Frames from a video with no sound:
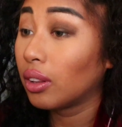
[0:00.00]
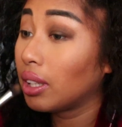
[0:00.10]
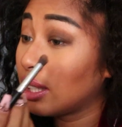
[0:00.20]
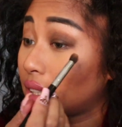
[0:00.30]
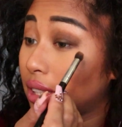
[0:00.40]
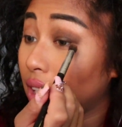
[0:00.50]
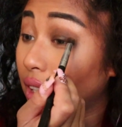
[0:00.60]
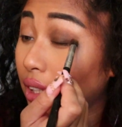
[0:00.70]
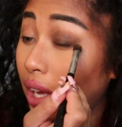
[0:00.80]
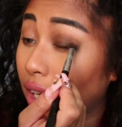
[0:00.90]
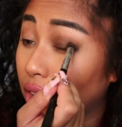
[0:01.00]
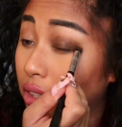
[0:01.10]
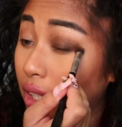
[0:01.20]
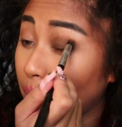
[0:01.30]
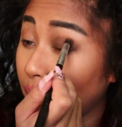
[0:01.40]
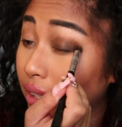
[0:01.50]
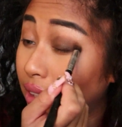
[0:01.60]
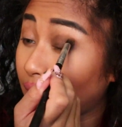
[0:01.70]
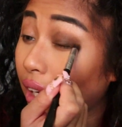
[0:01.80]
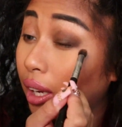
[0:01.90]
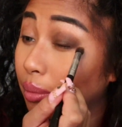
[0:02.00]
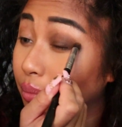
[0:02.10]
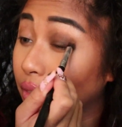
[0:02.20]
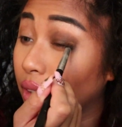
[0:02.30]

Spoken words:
listing like step by step